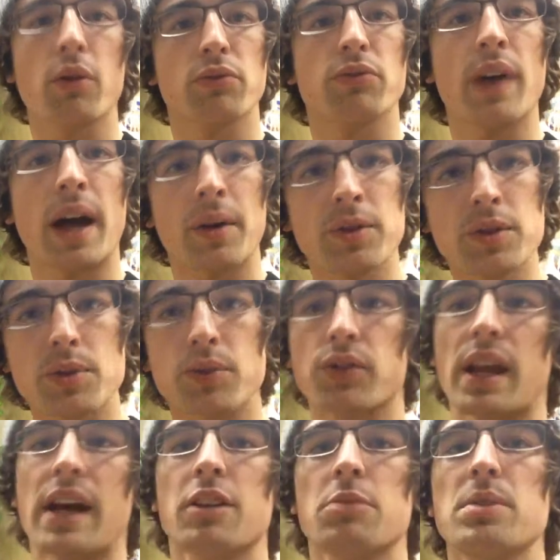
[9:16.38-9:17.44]
values
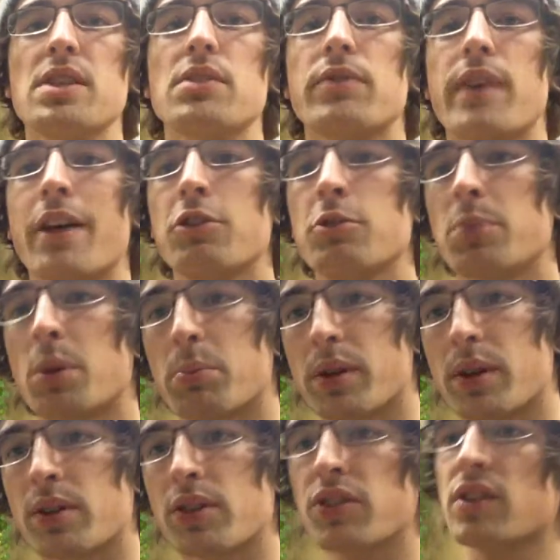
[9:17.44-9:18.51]
and how to be a valuable
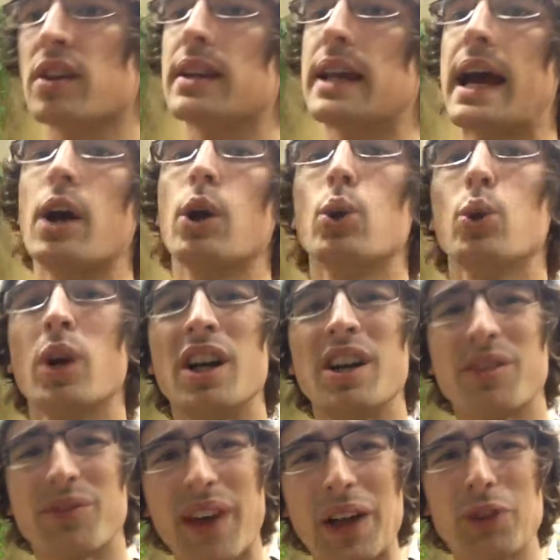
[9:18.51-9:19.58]
person and how
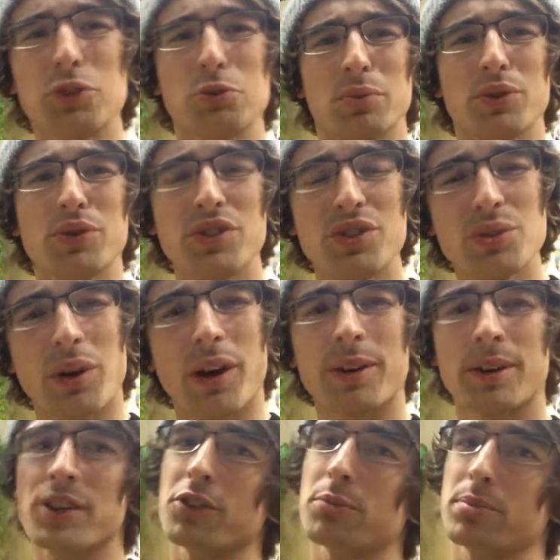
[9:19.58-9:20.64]
valuable you are
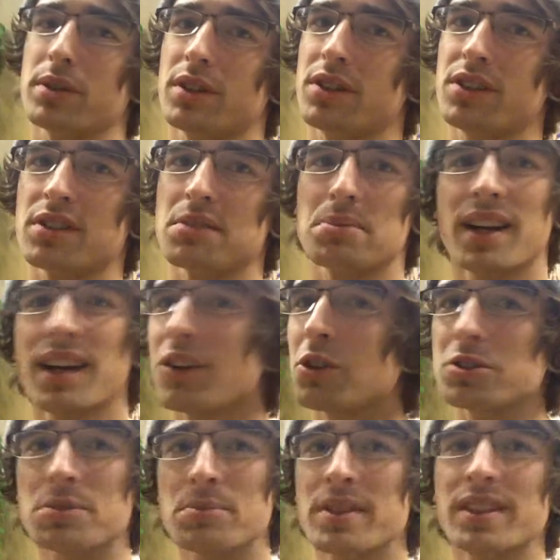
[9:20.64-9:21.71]
as a person. But
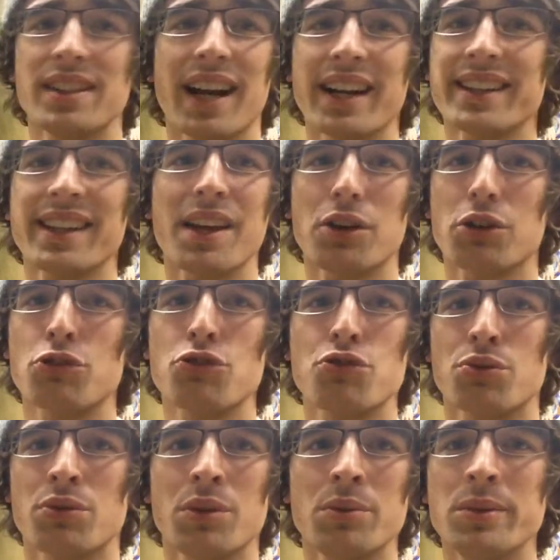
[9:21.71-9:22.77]
ultimately, I can't
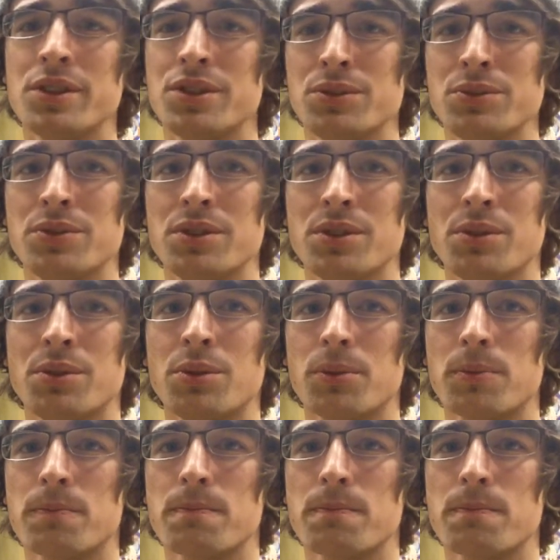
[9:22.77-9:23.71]
control what you do.